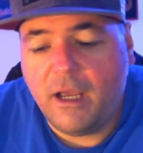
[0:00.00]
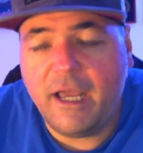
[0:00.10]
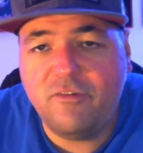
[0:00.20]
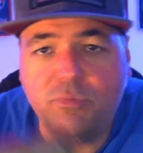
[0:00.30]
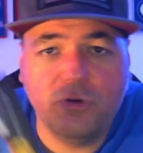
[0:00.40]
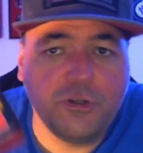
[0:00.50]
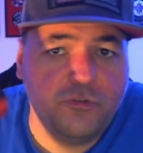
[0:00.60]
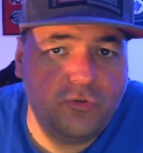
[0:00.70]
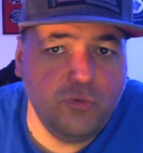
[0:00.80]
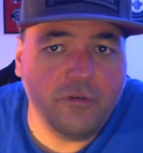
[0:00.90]
I've broken
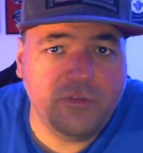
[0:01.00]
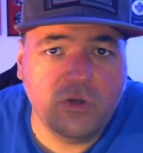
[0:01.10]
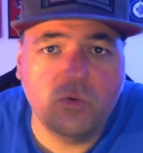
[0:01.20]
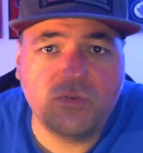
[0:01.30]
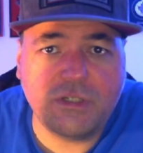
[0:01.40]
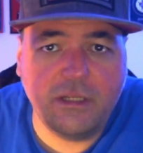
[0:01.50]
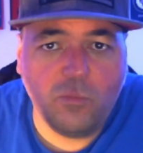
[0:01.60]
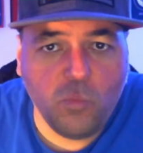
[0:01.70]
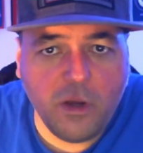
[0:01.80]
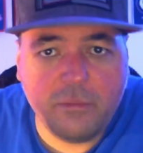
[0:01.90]
two of those
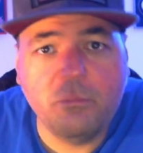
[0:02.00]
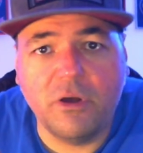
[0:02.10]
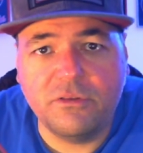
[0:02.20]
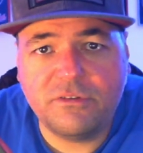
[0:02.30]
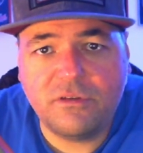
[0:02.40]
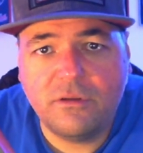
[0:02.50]
in one month.